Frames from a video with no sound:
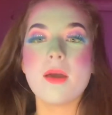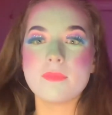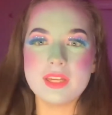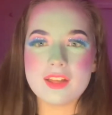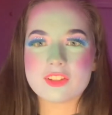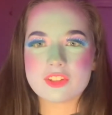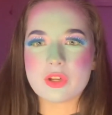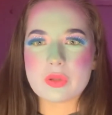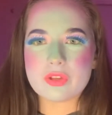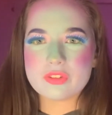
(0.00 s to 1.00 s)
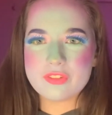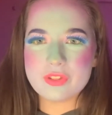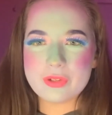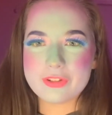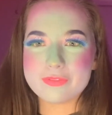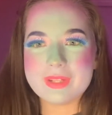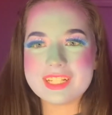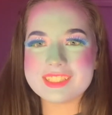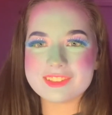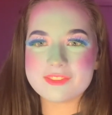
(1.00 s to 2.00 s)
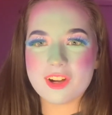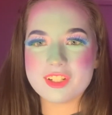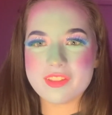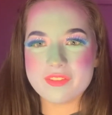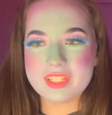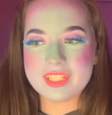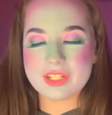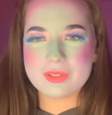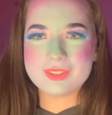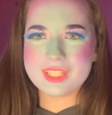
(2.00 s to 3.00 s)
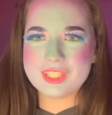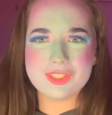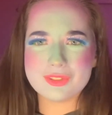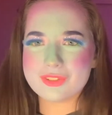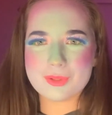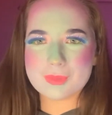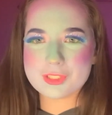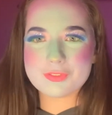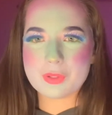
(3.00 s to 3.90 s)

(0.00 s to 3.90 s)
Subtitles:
But yeah, so those of you who have made it this far into the video, thank you so much for